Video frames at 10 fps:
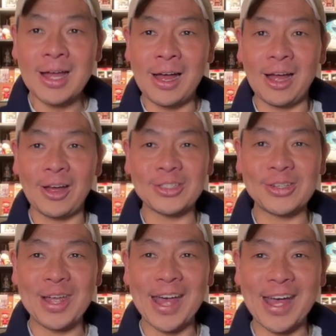I
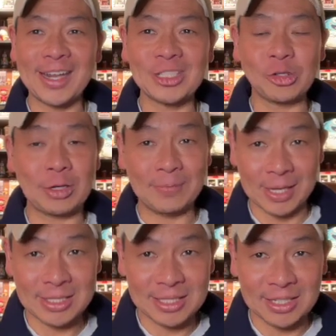also had Jodi
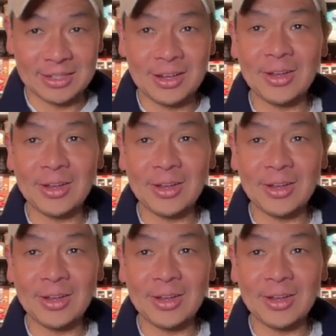Benson,